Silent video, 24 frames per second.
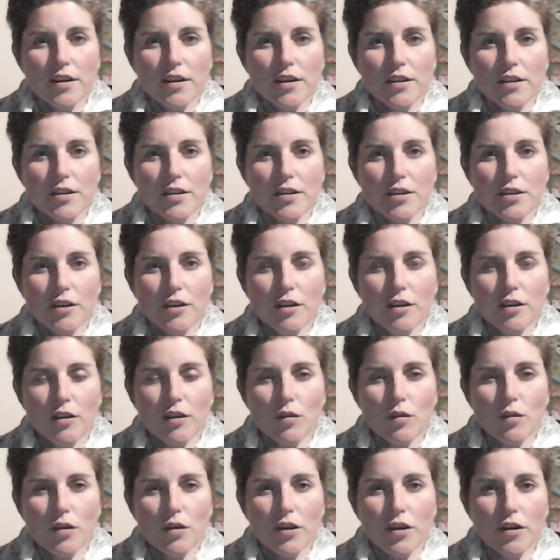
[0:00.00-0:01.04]
So
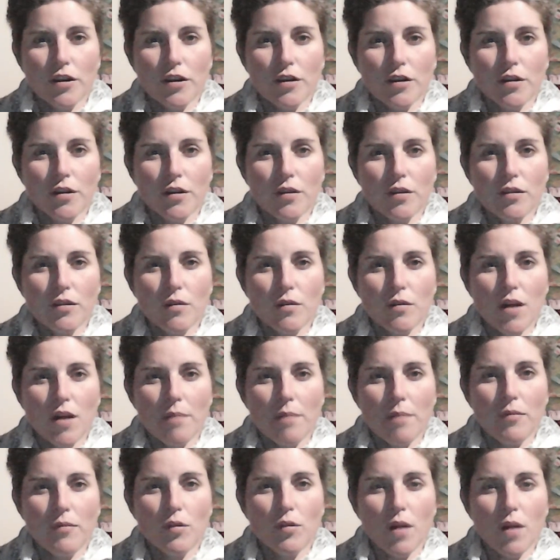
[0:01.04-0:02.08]
look, you know,
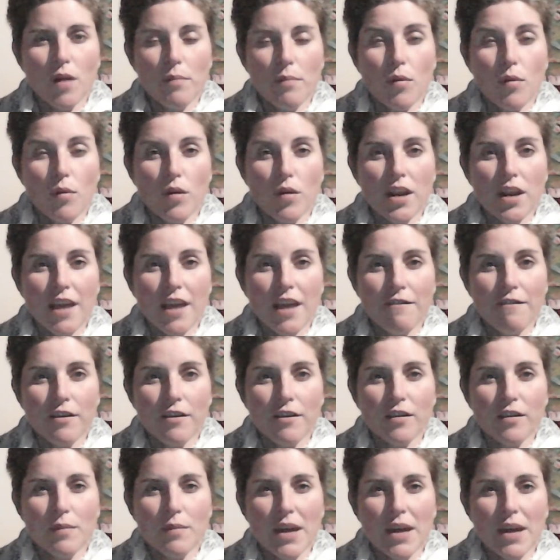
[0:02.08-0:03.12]
do I put in effort
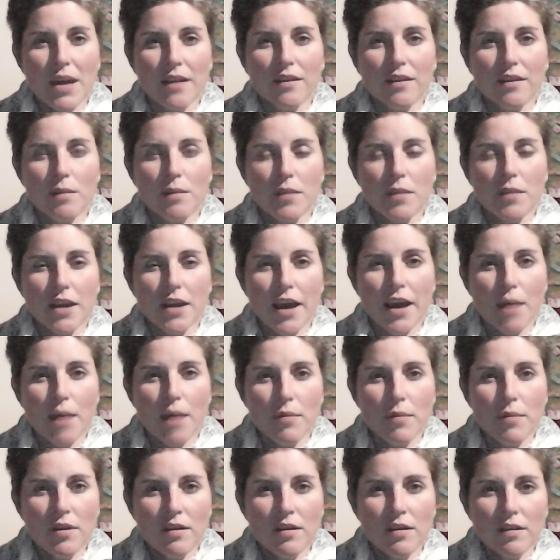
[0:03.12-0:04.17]
to make something
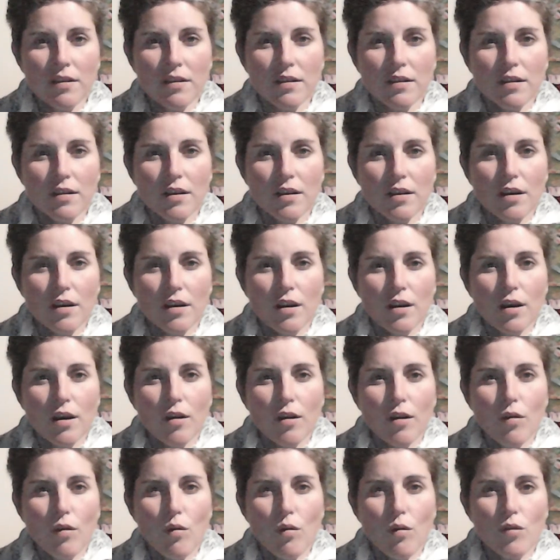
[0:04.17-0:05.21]
happen,
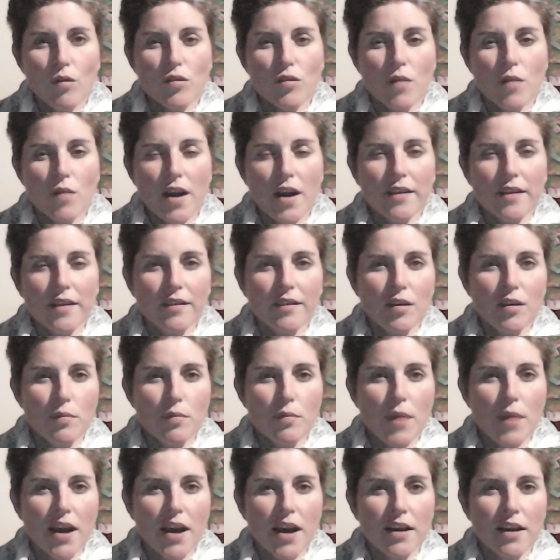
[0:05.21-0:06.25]
or do I sit
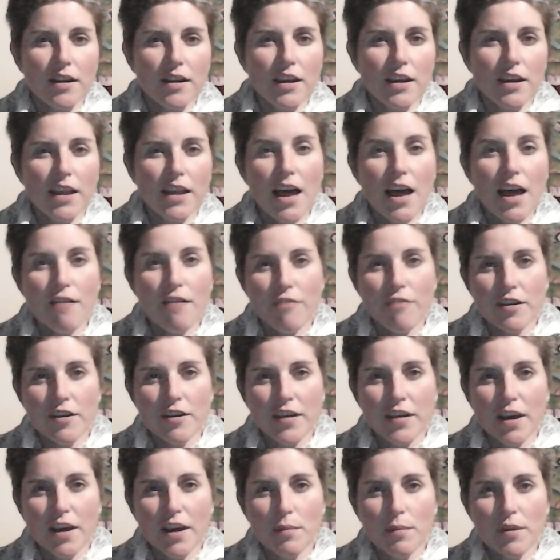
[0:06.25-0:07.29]
back and allow for it to
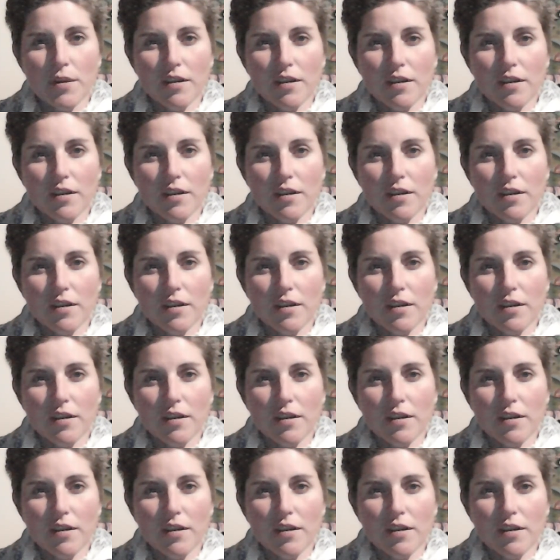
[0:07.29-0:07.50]
happen?